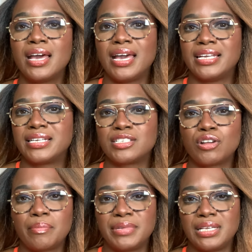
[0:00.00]
it does
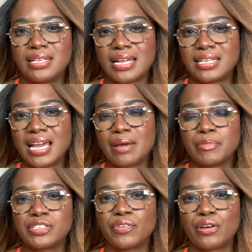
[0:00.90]
not mean that the
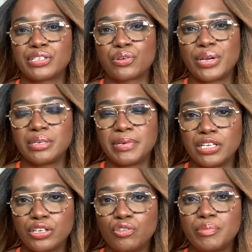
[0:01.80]
atmosphere is going to be
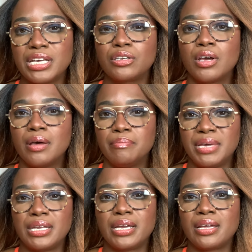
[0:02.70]
humid,
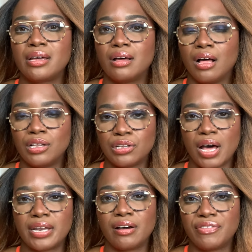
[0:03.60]
meaning a
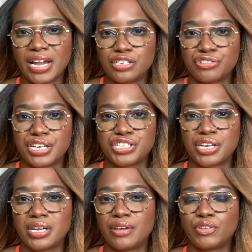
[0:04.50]
lot of
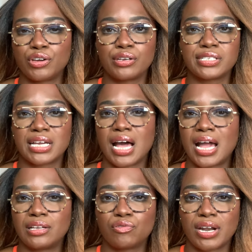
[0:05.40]
hydration. If you're using a
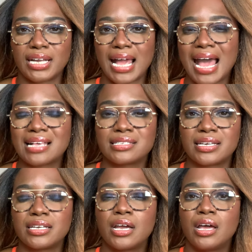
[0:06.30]
hyaluronic
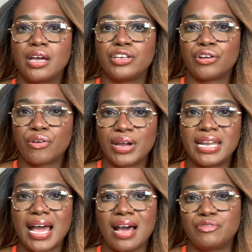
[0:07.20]
acid, you're going
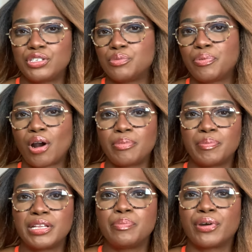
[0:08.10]
to have to
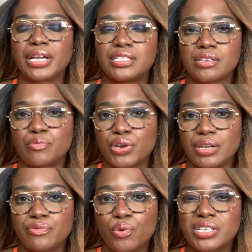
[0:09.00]
probably bring in some
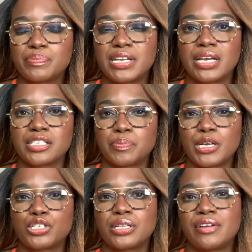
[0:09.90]
reinforcement,
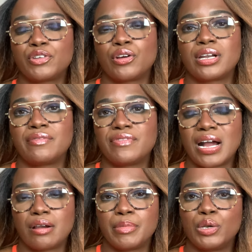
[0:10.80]
especially if you're in an
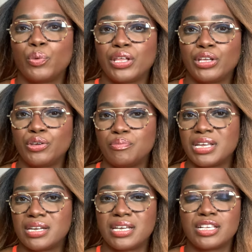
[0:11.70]
environment where the
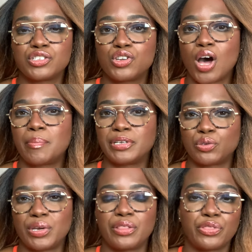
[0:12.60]
humidity is not
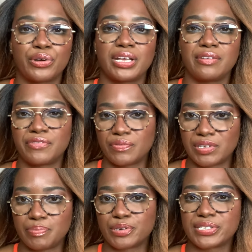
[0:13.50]
between thirty and
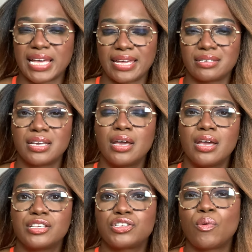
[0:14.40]
fifty percent.
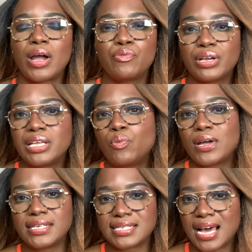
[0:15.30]
So I really
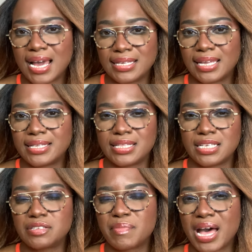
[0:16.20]
wanted to highlight
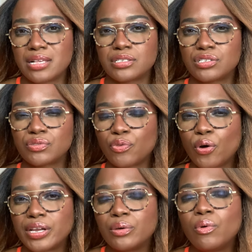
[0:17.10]
these masks
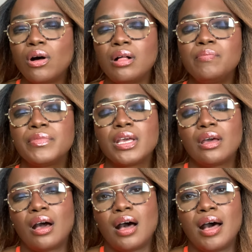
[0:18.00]
for you all.
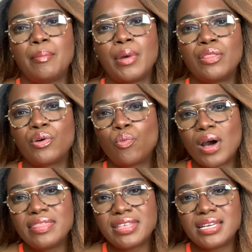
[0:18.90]
Um, the
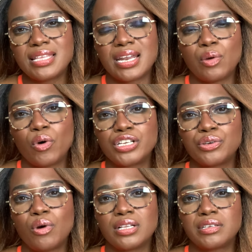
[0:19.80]
one thing that I want
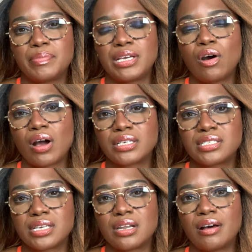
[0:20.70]
you all to be
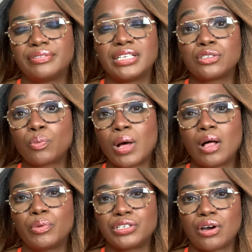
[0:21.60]
cognizant of as
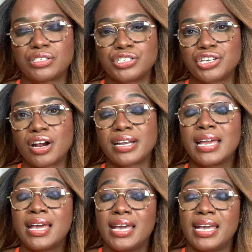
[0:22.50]
well with Doctor Jart
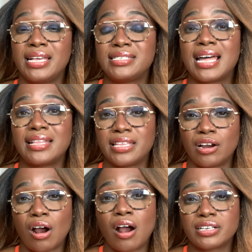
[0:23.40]
is that
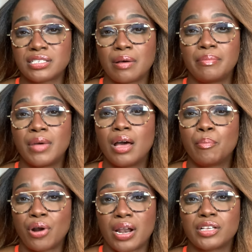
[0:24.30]
there are some
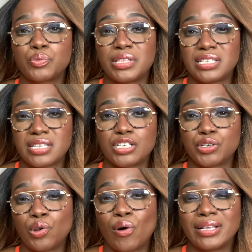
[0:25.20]
products with
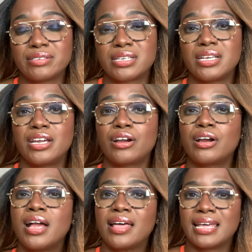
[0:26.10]
essential oils in
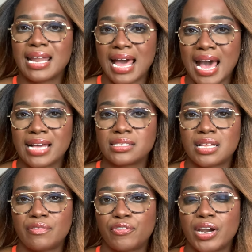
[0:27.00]
here that adds
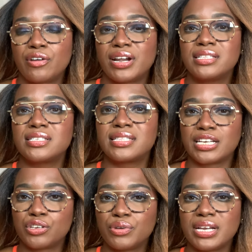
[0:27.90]
that fragrance
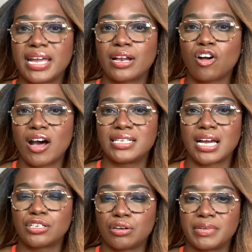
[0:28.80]
that you can get
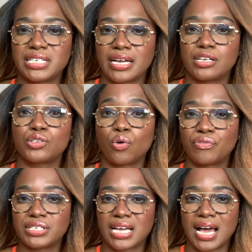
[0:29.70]
contact dermatitis
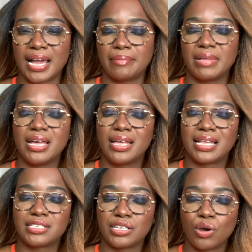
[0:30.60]
over time.
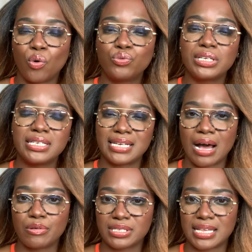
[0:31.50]
That's the only
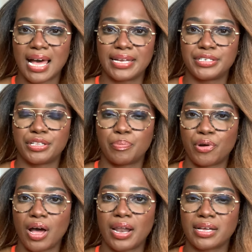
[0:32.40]
downside to the
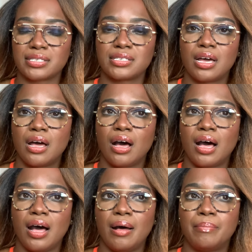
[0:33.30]
products,
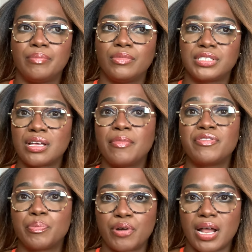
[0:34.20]
um, some of
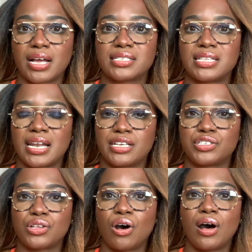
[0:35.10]
the products that I
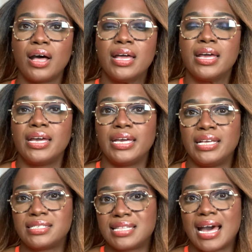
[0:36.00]
saw,
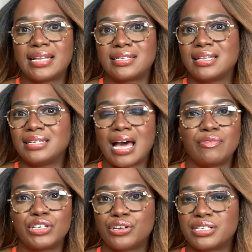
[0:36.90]
is that the lavender